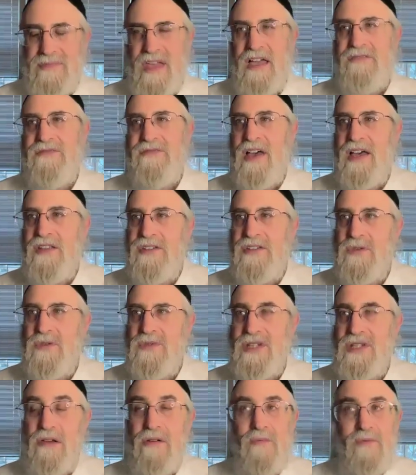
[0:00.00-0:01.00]
I found
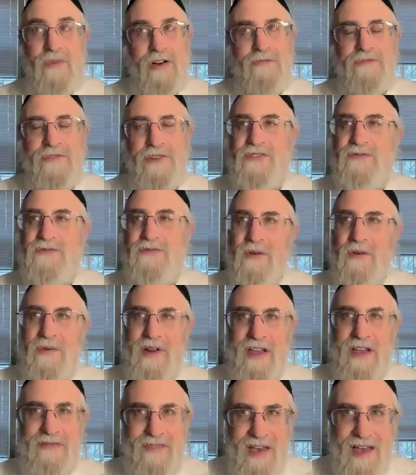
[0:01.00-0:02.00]
that well, first of all,
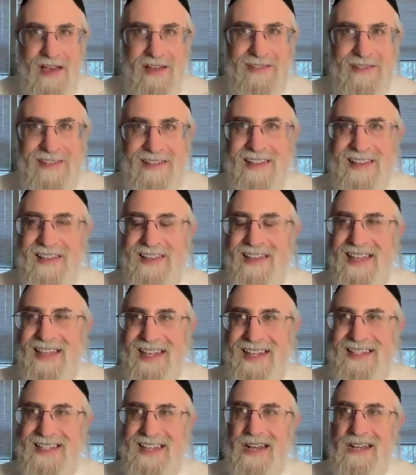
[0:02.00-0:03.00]
what I found
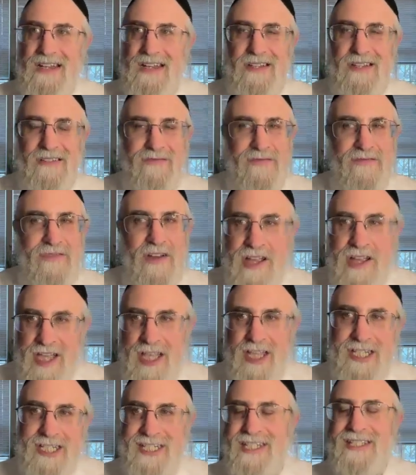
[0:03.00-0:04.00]
is that very
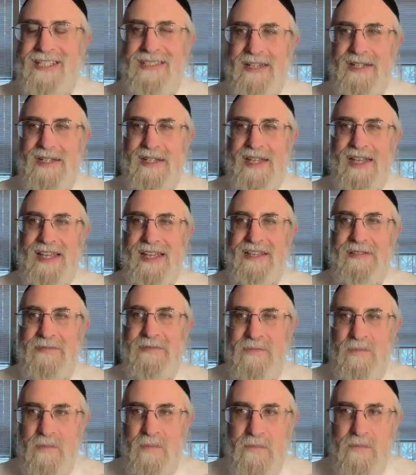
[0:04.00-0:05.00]
consistently
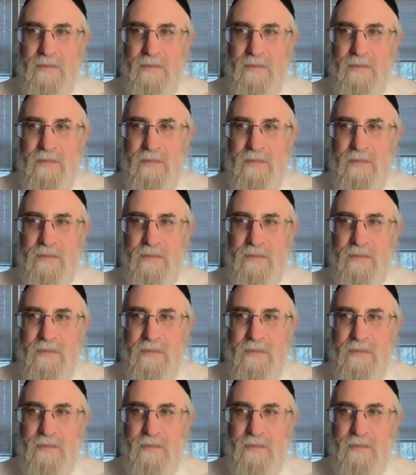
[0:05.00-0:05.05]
